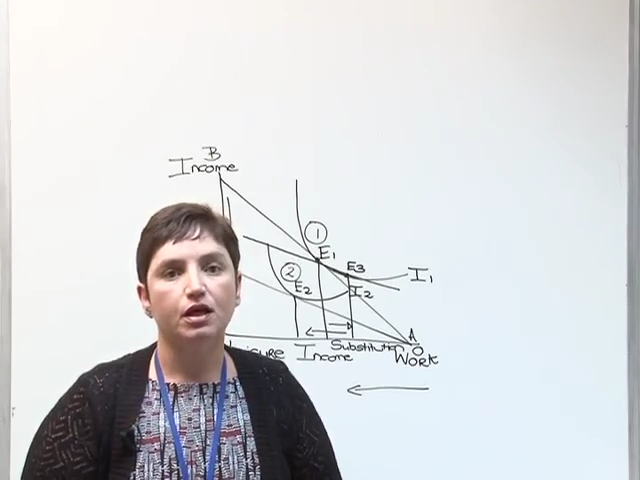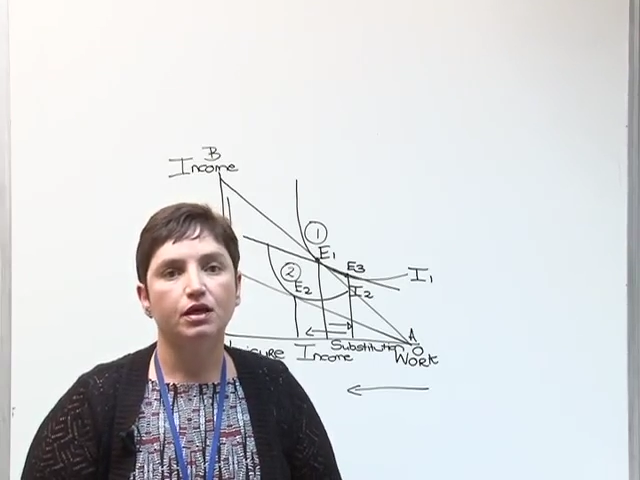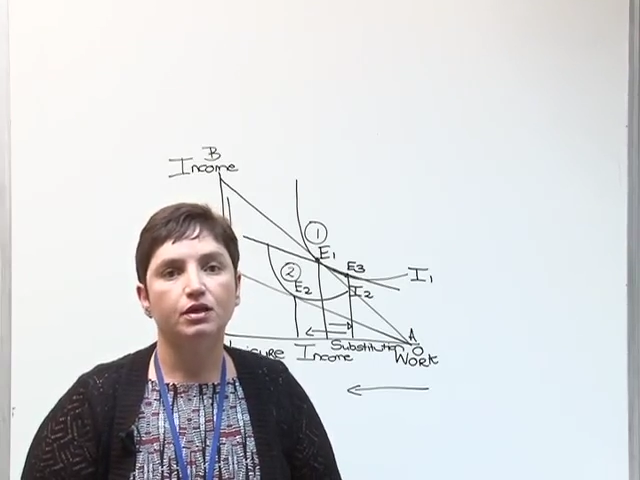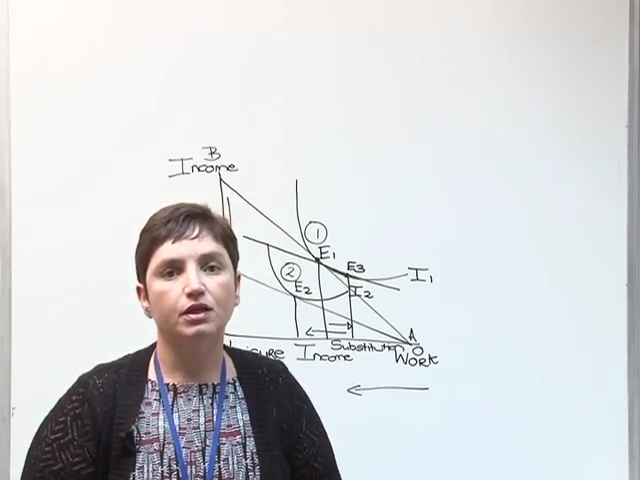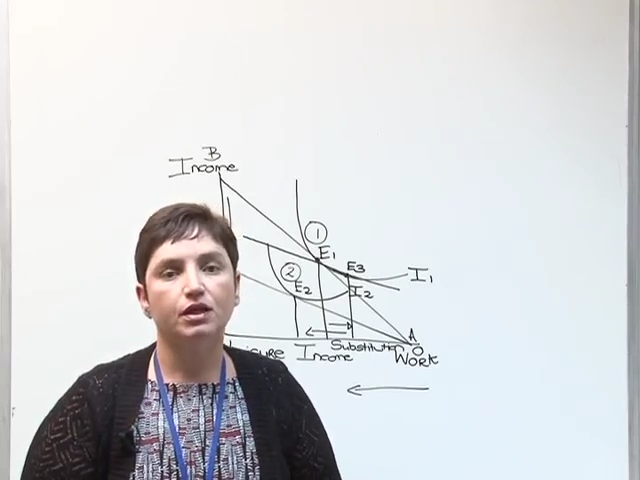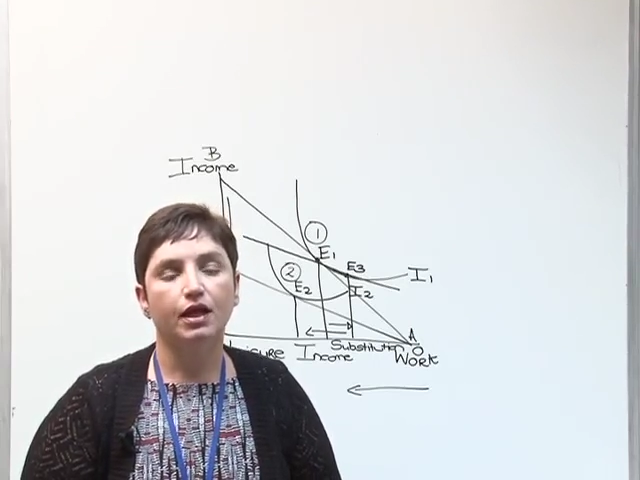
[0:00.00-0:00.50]

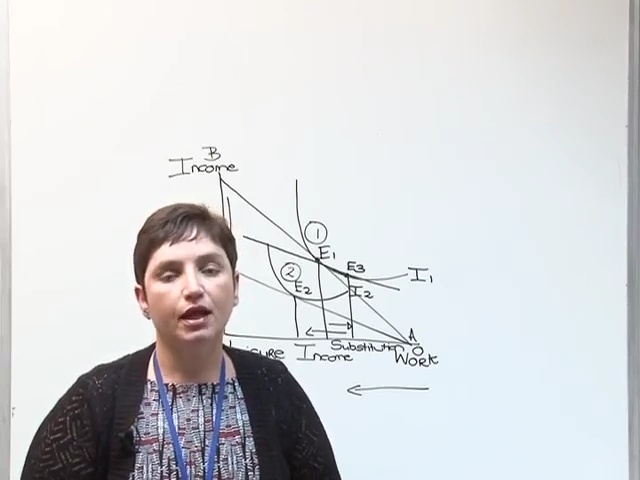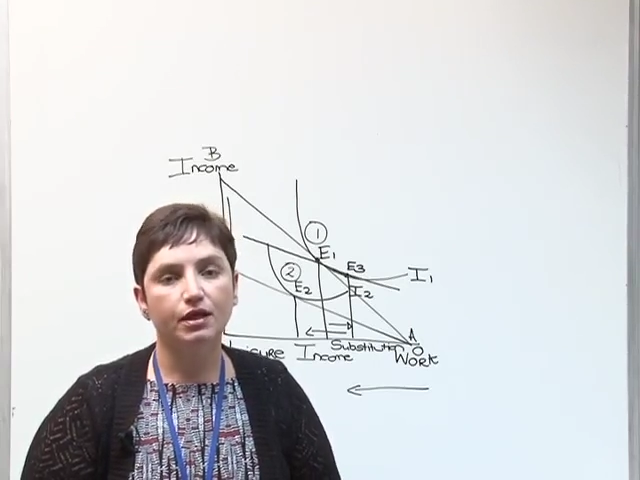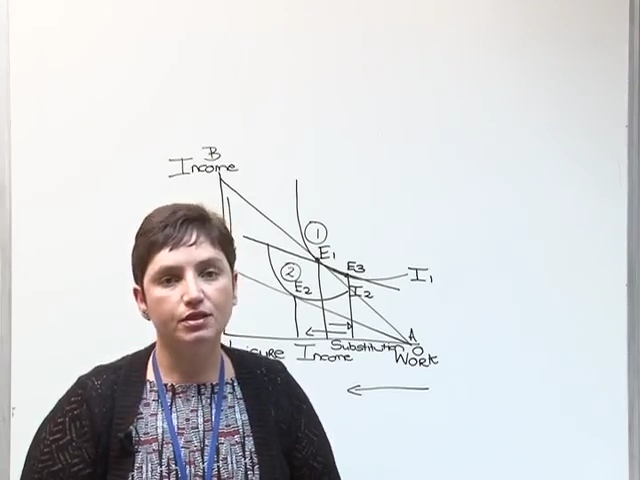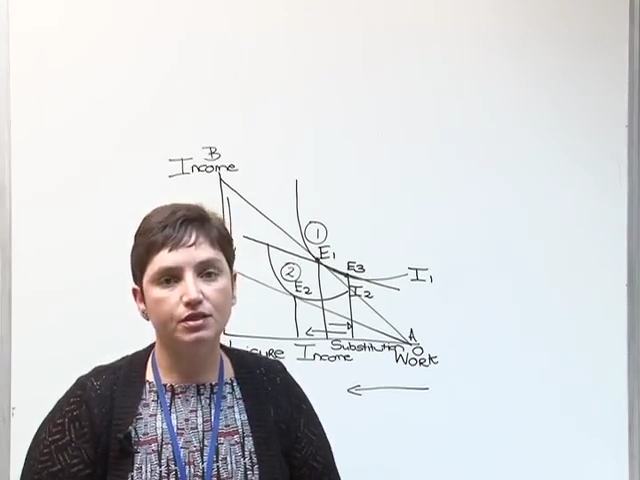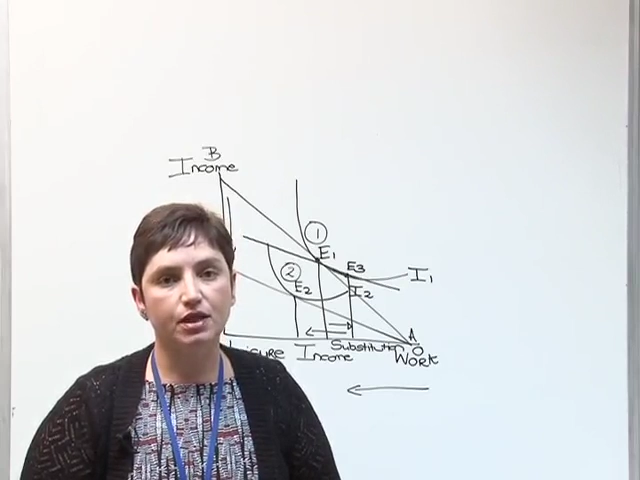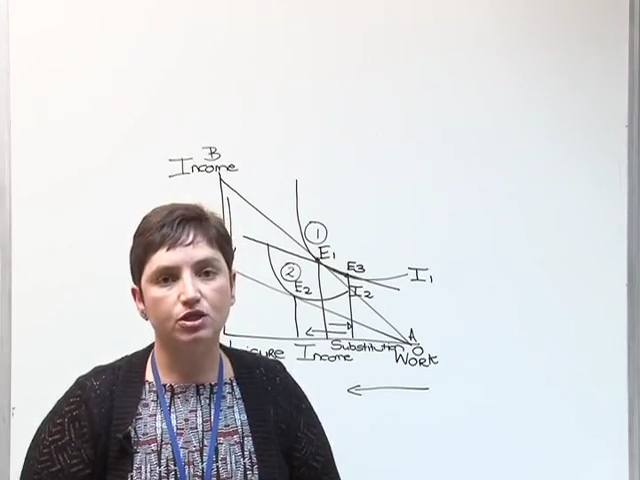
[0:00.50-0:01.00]
In the
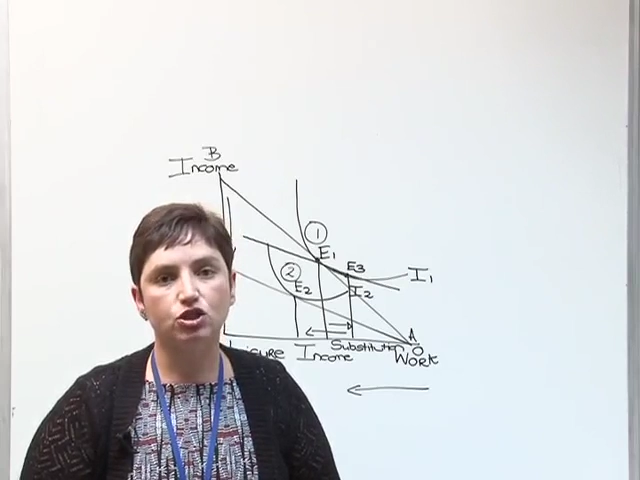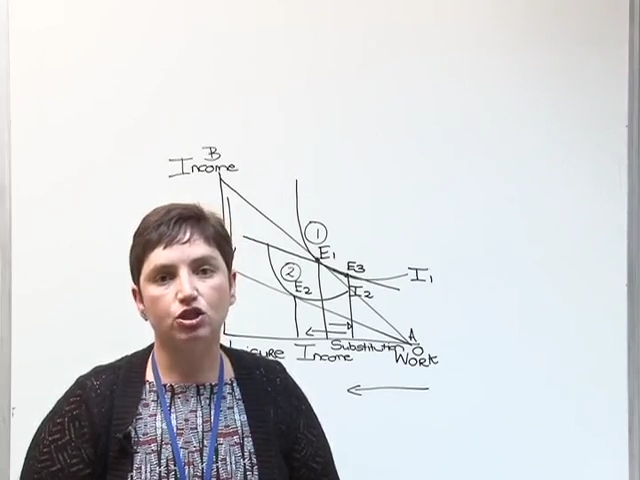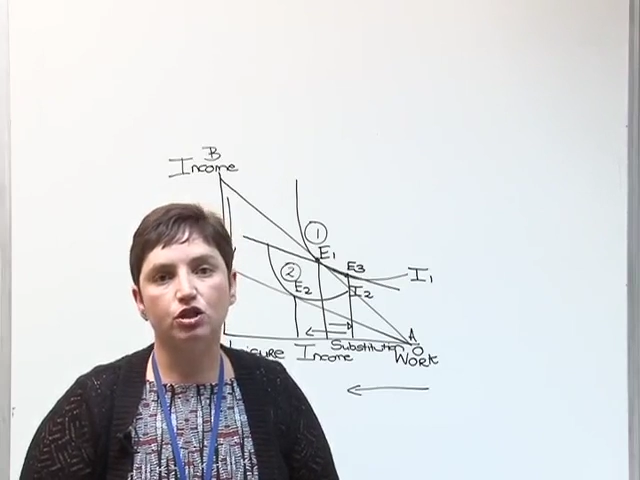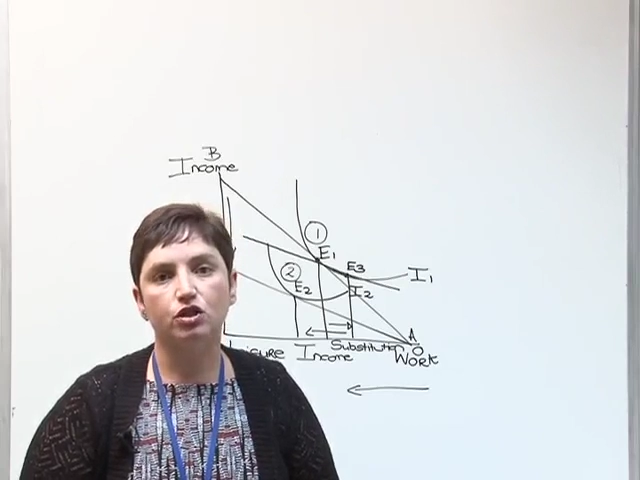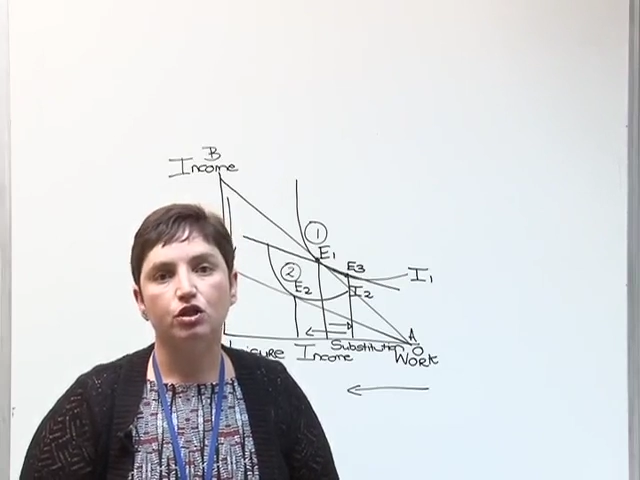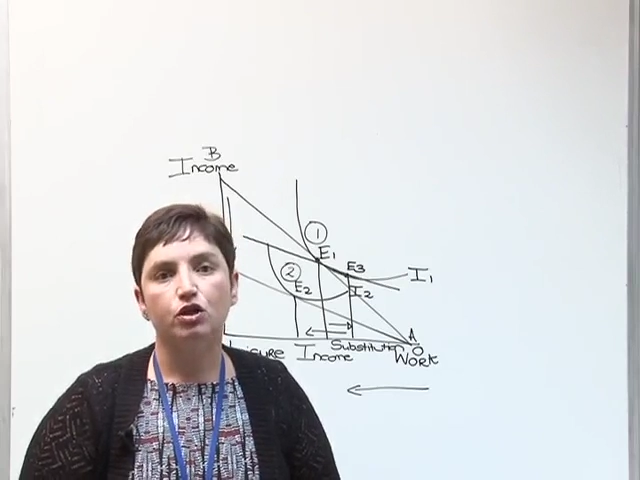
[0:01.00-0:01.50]
next
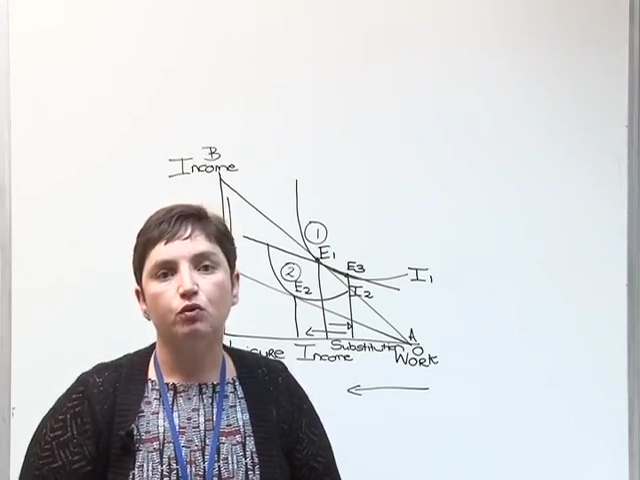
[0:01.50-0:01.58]
session,